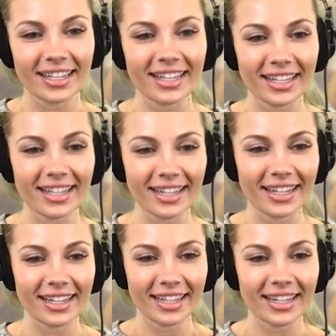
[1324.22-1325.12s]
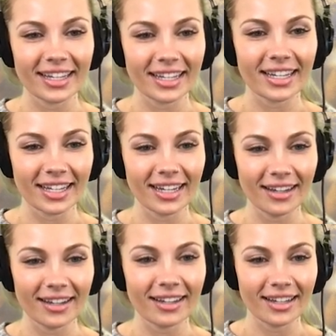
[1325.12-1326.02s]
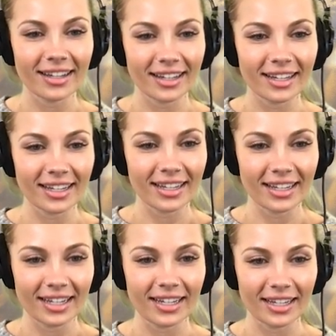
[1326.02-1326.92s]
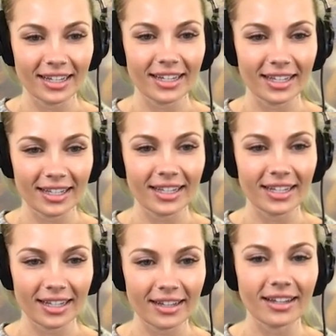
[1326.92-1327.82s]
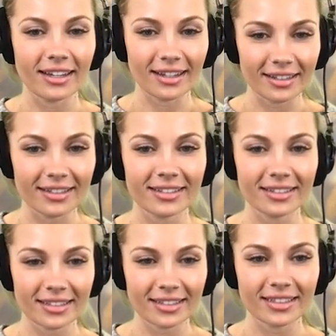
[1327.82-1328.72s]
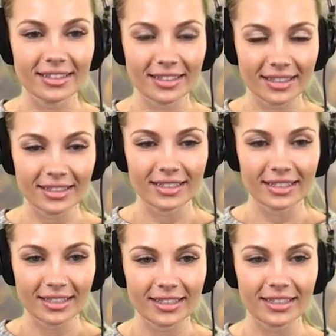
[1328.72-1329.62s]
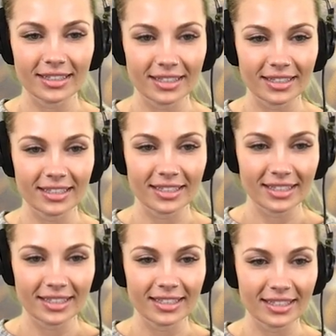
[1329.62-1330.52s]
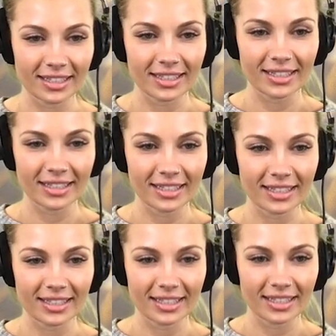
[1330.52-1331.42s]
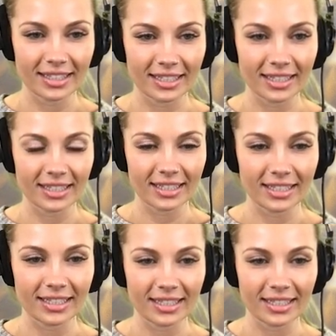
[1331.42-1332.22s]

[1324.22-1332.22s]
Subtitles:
(silent)